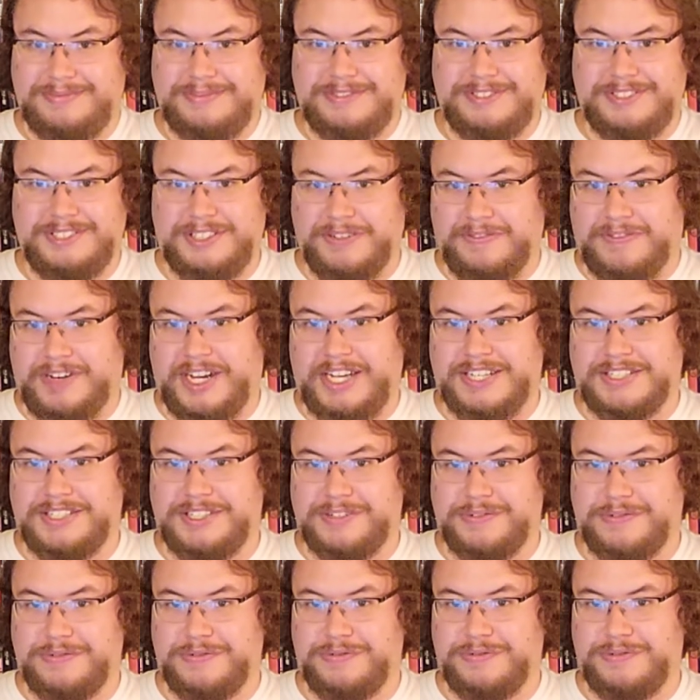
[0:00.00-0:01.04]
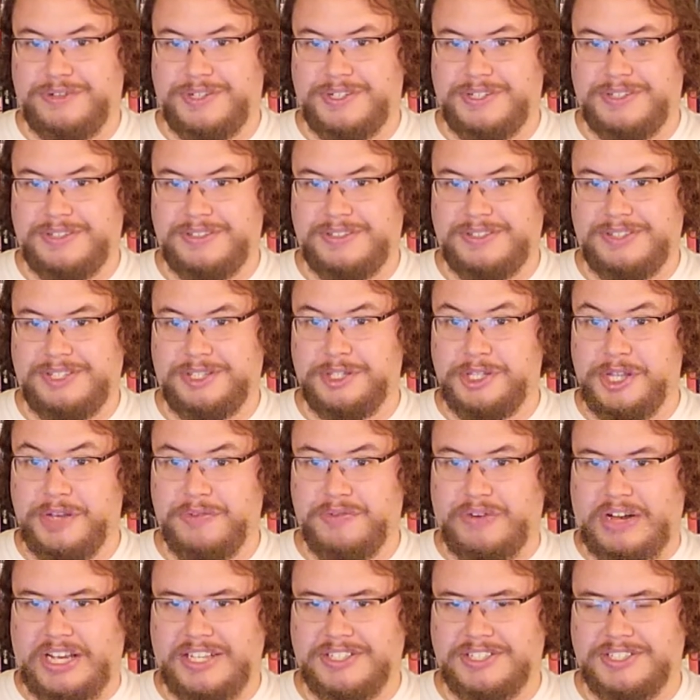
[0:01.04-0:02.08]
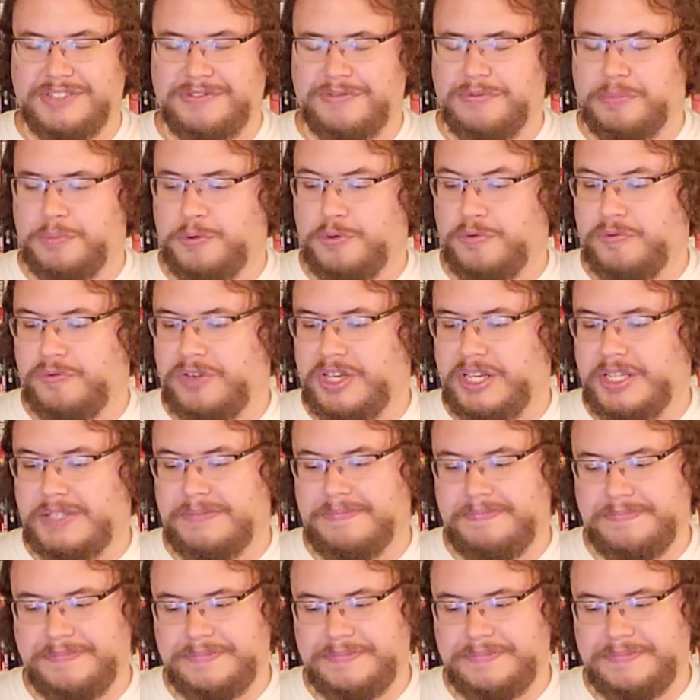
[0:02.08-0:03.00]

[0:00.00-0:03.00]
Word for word: divisive, divisive movie.